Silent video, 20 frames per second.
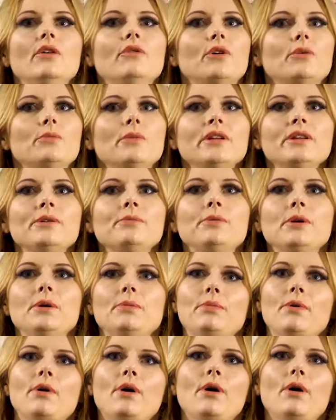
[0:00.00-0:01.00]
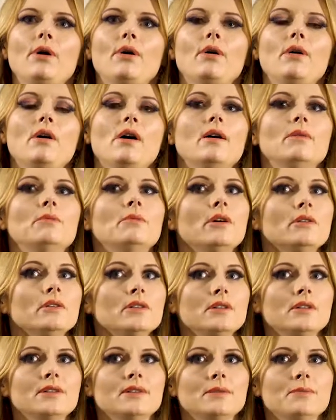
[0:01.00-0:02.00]
For many people,
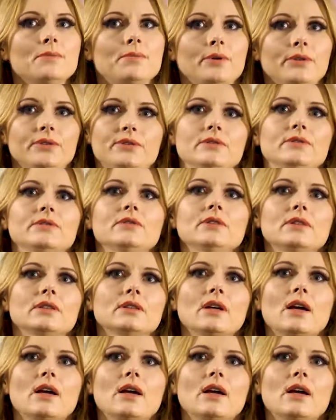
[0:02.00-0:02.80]
money is important.